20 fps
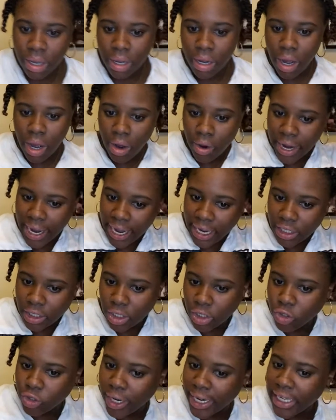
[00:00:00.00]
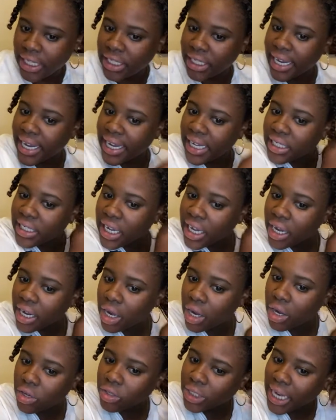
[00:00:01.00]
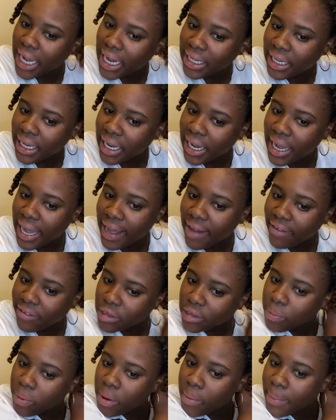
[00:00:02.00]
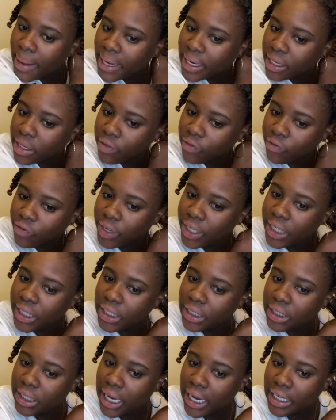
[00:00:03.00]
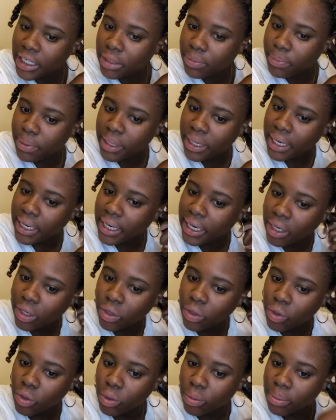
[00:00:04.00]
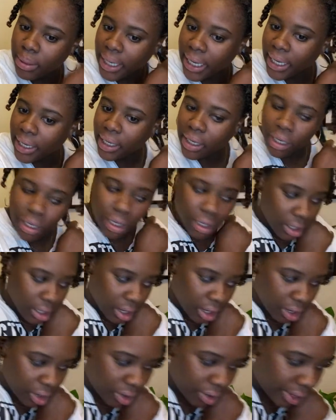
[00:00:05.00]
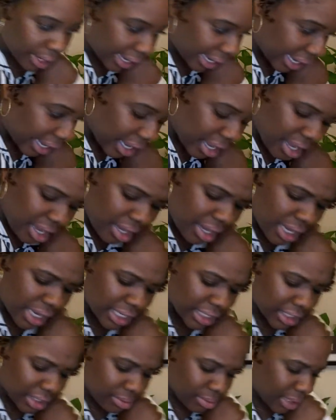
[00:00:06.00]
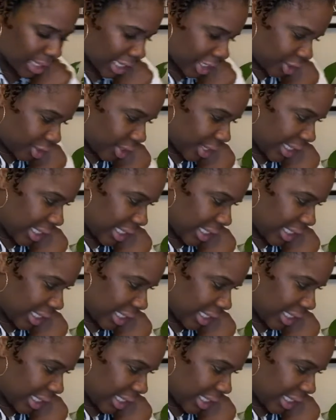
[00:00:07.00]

Okay, so Tracy Ann said, Coach, I didn't have to put mine in the fringe. I just put it in a cool blanket. Oh, okay. Yeah, because sometimes you can